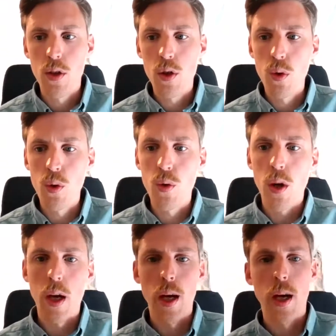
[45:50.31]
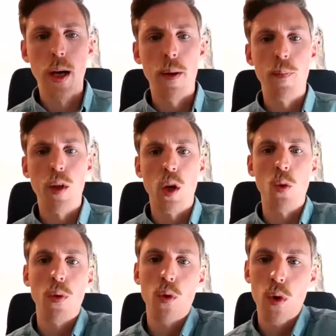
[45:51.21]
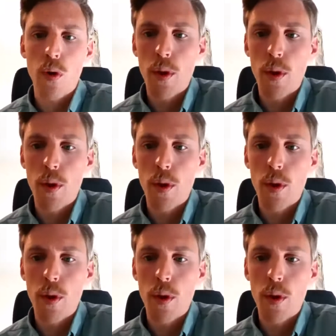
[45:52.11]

to the global north.